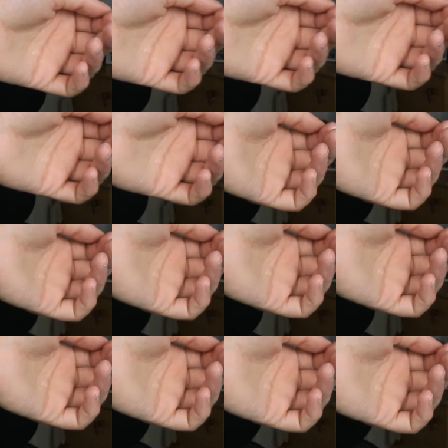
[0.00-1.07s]
in.
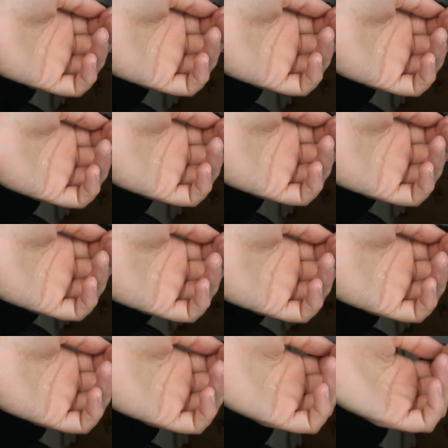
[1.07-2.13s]
Strong peach colour,
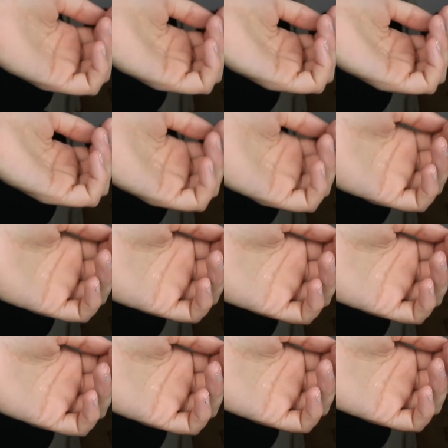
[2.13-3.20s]
and it is so
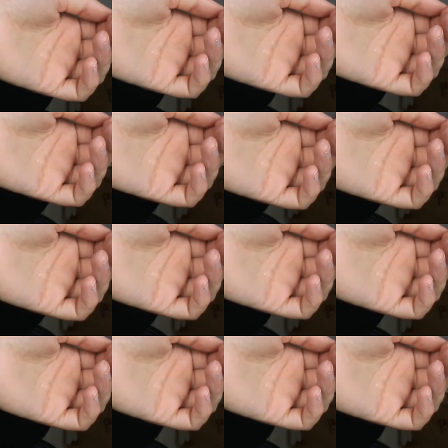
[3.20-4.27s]
pigmented. And then we've got
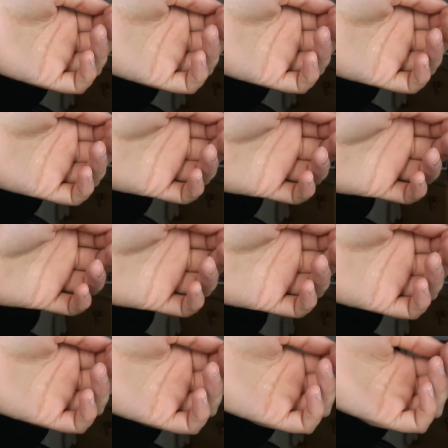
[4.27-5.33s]
Electric, and it is the
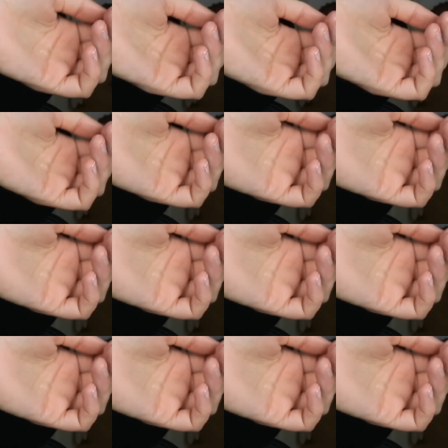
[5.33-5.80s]
second